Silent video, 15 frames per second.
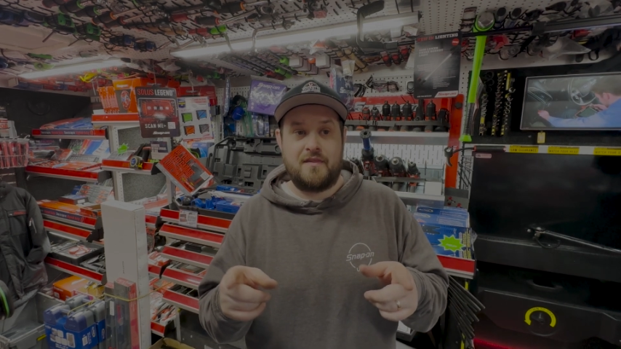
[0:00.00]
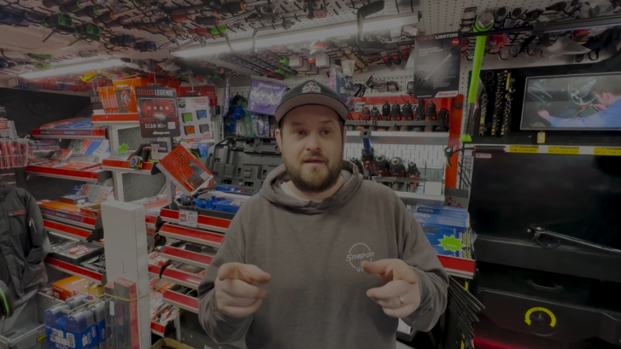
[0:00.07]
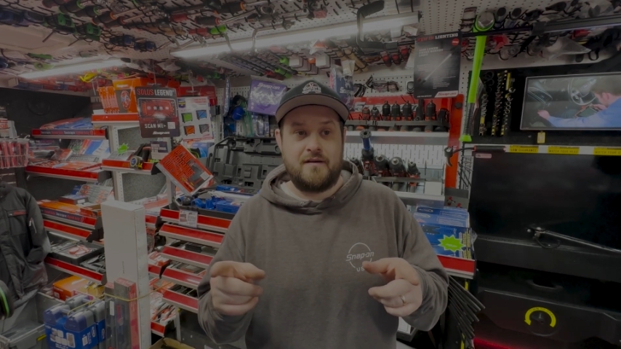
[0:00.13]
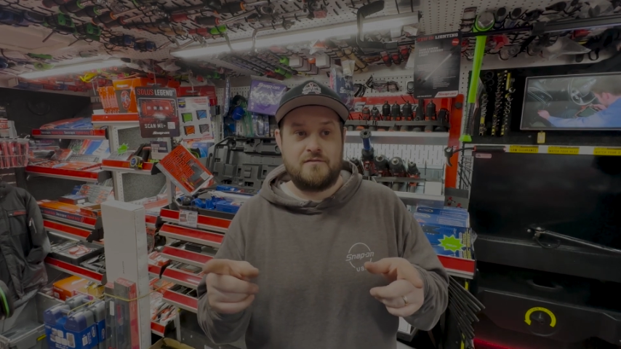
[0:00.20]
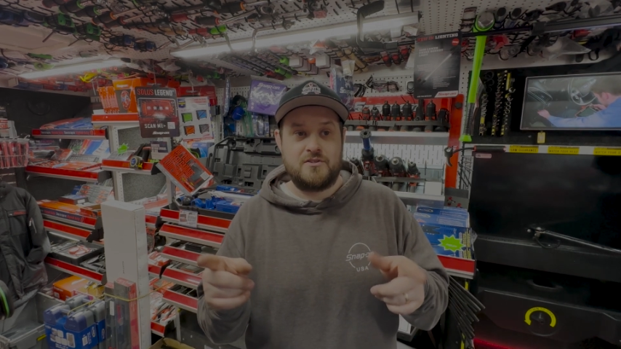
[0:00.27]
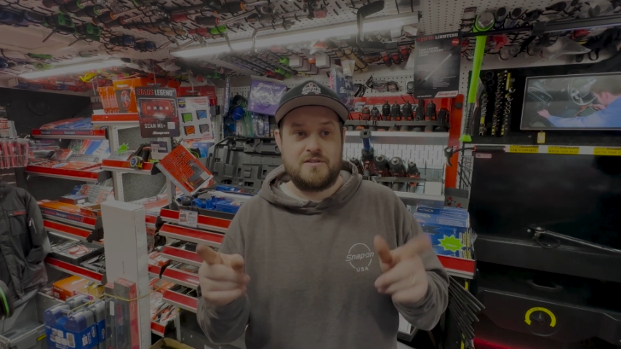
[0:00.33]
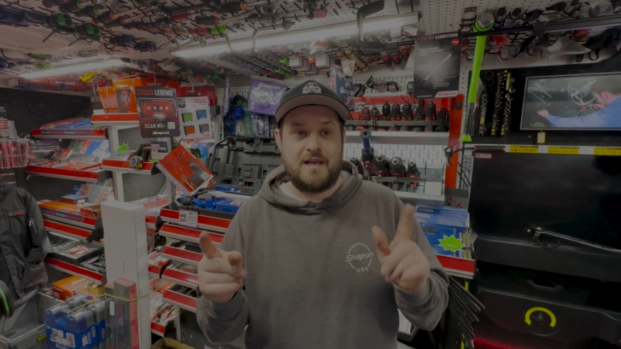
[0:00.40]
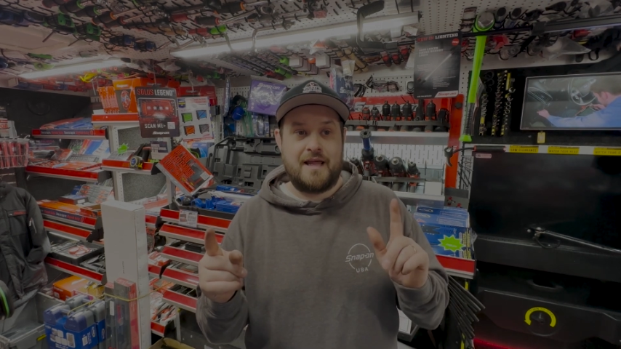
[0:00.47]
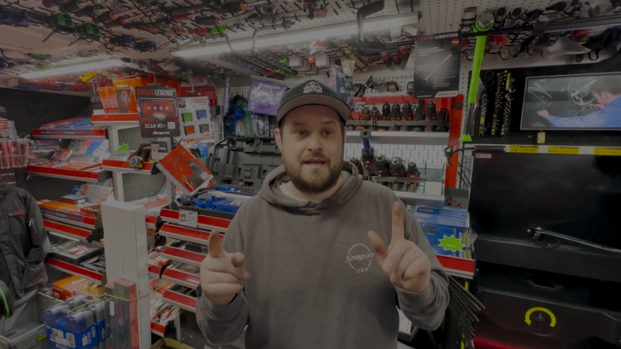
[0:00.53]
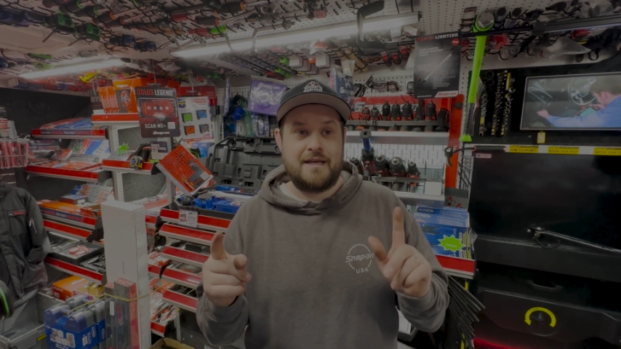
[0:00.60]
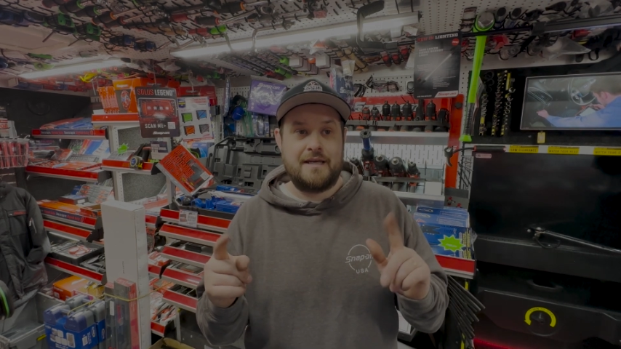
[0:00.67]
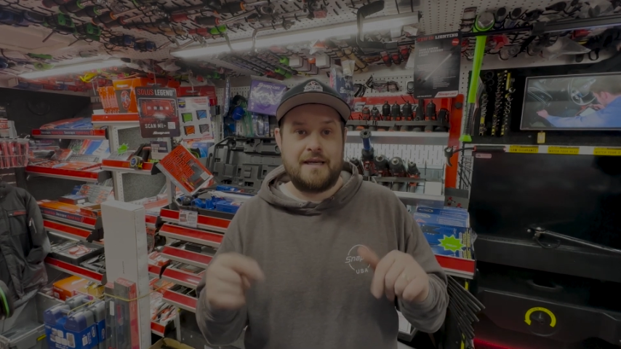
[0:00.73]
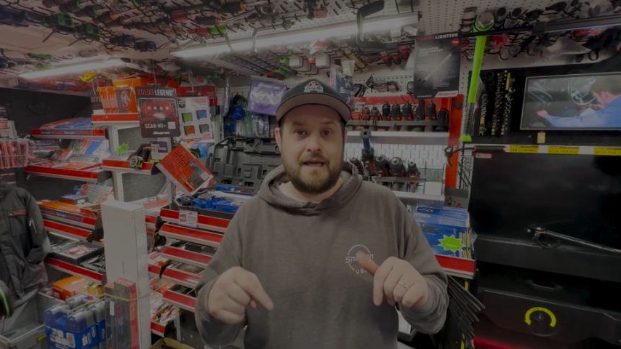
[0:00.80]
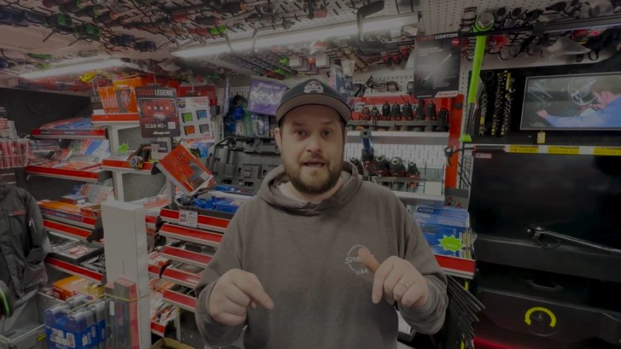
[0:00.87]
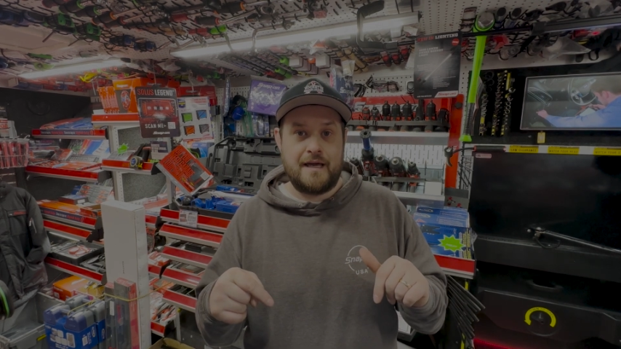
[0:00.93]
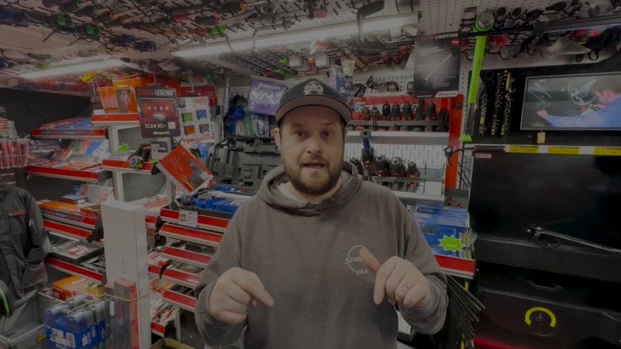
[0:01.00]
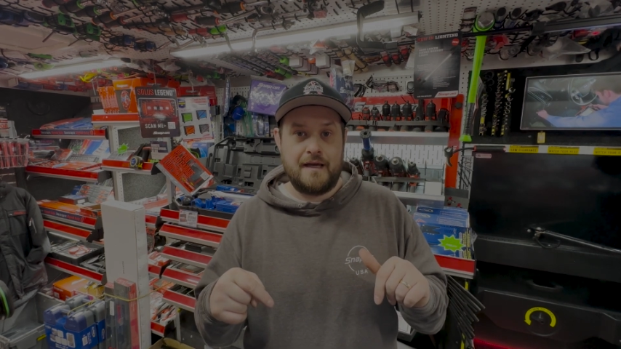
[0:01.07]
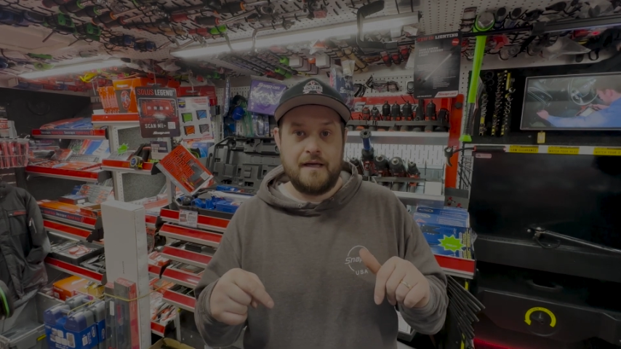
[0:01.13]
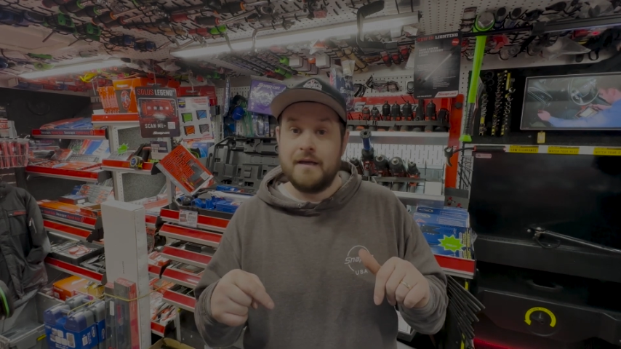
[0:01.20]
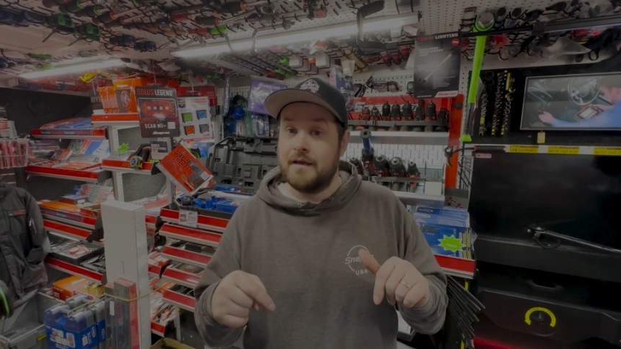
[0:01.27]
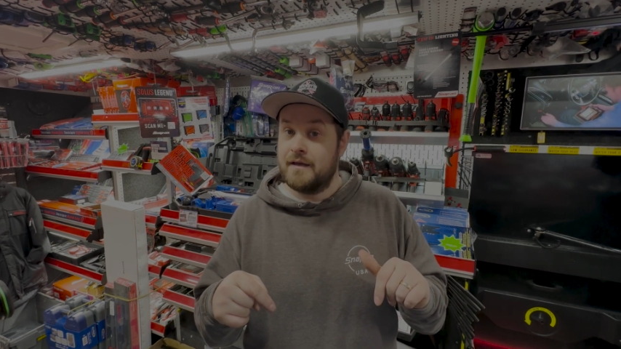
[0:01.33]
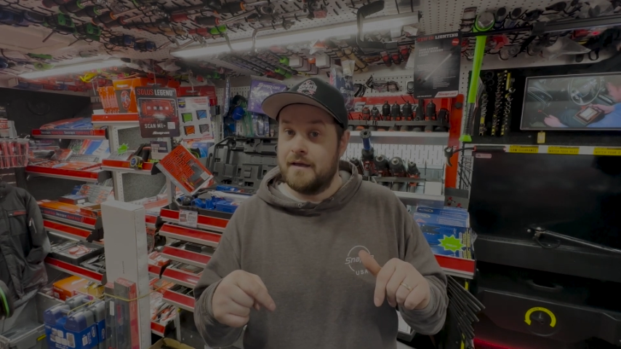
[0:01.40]
that have just landed here
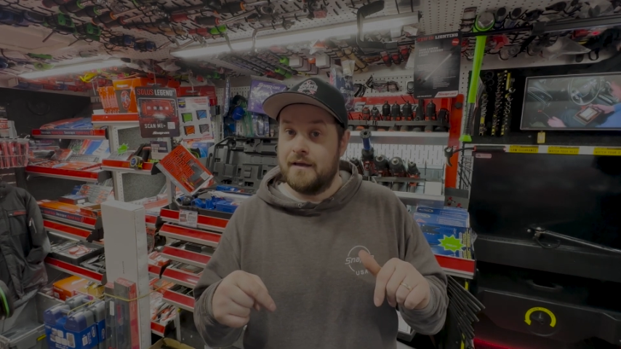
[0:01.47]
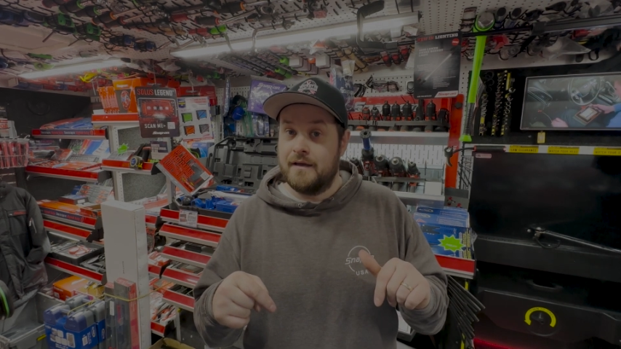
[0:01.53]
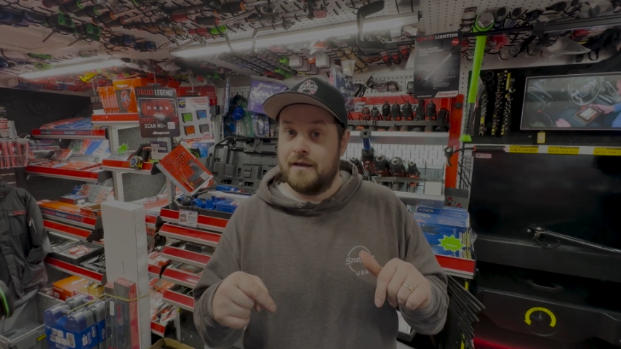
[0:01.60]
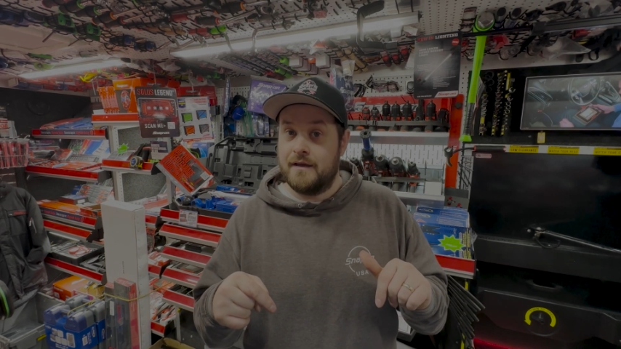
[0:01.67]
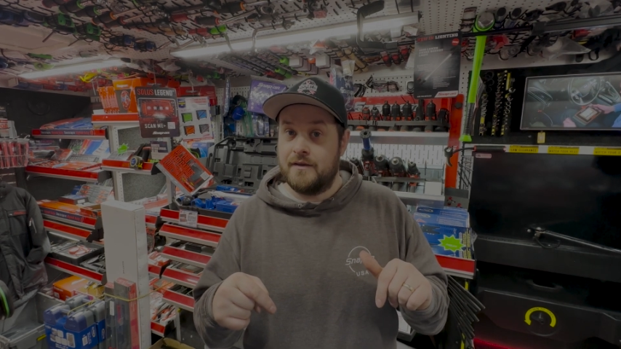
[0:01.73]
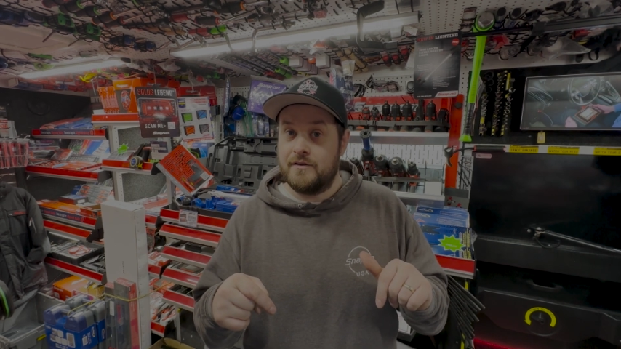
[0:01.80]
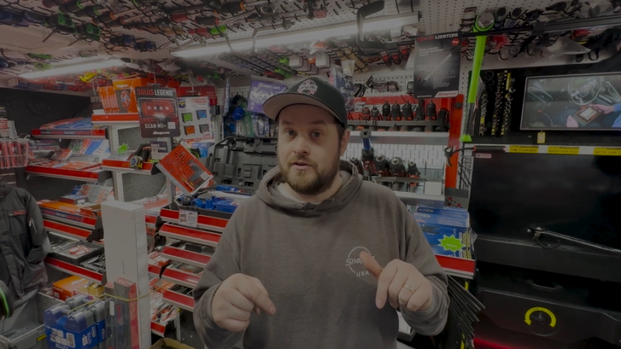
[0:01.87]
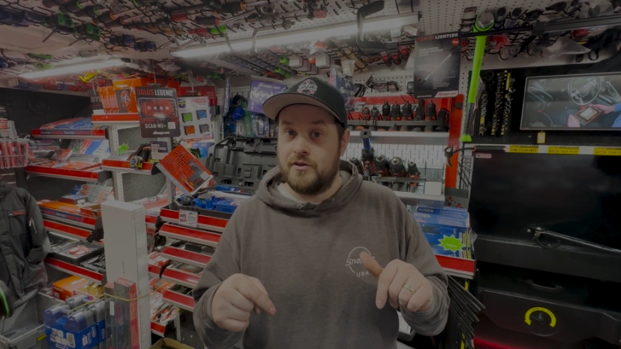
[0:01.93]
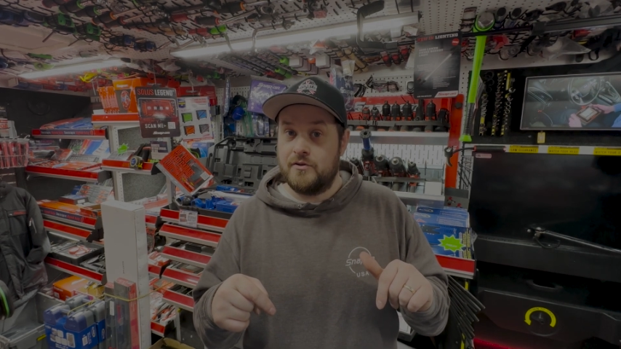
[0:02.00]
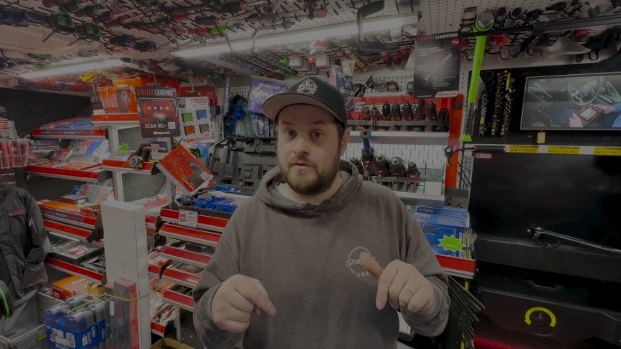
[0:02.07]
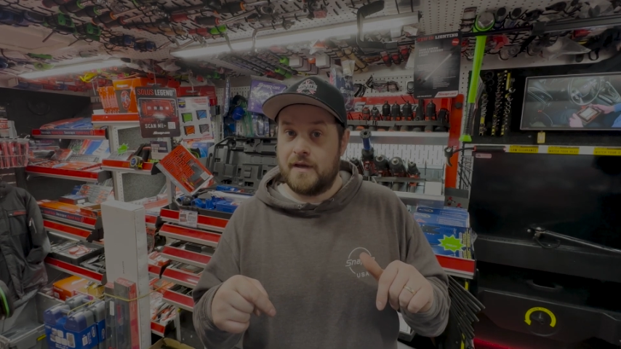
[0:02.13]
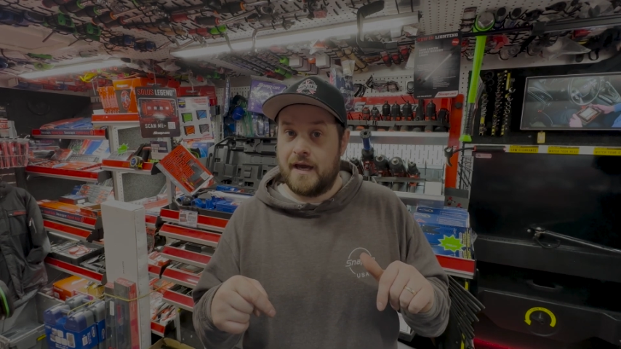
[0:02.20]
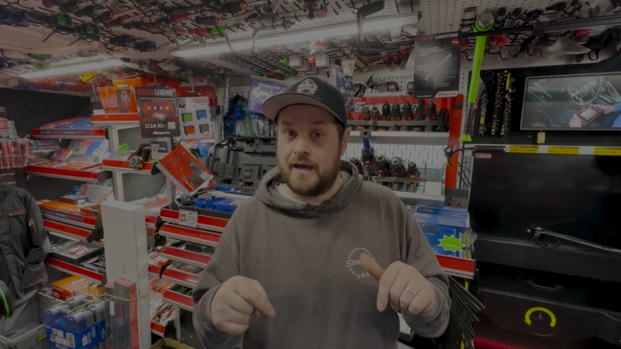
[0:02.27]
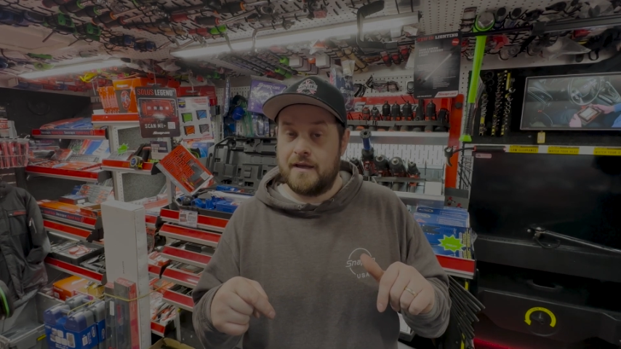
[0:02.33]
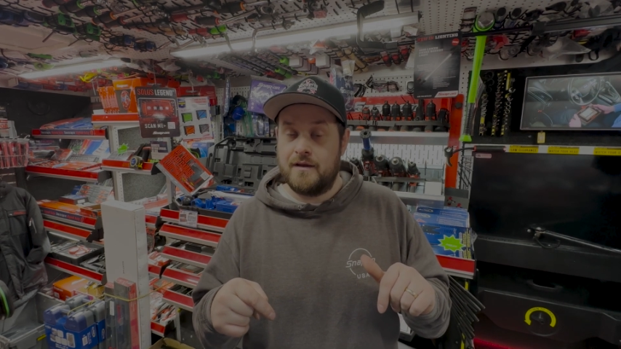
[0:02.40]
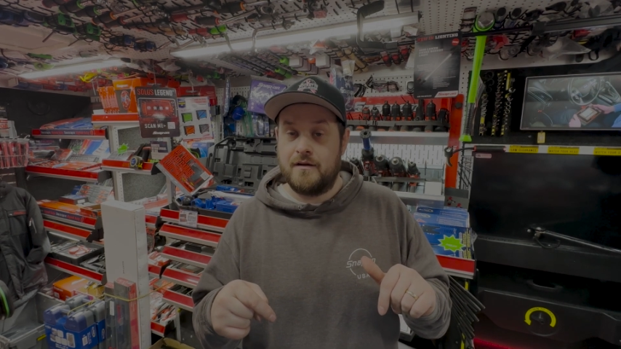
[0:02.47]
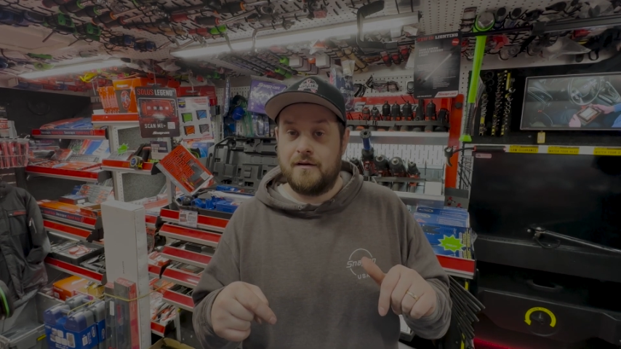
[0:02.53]
in the UK.